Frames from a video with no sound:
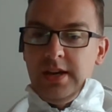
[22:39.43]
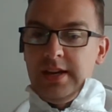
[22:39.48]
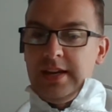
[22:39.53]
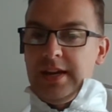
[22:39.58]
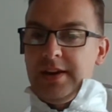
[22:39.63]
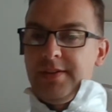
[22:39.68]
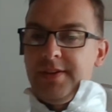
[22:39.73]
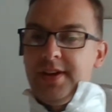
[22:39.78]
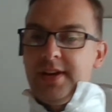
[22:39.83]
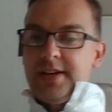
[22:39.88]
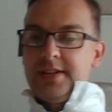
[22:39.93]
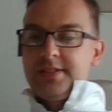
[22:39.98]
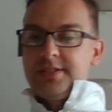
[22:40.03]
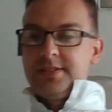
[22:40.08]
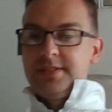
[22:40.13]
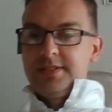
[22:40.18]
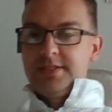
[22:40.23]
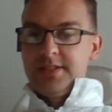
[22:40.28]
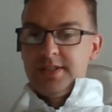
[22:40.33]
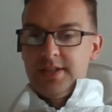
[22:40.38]
Uh, Larry
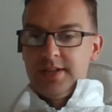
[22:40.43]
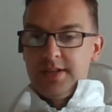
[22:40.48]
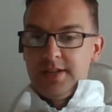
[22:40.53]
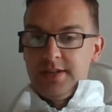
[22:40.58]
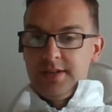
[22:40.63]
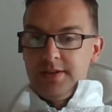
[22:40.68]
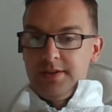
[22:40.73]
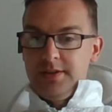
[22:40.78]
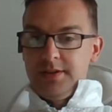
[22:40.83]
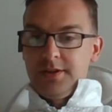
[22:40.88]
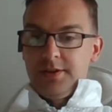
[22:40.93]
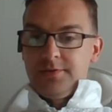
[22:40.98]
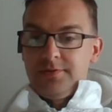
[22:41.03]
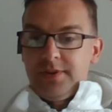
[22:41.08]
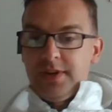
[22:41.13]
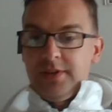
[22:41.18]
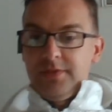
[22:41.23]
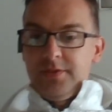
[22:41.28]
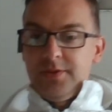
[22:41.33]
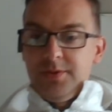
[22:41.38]
asks, uh, you
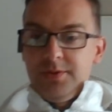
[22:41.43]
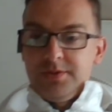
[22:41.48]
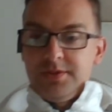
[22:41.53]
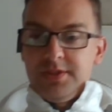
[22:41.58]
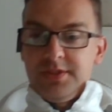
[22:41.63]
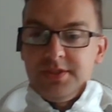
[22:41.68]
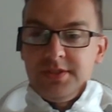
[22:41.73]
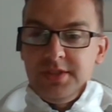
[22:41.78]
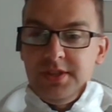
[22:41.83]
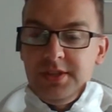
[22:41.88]
got five nucs this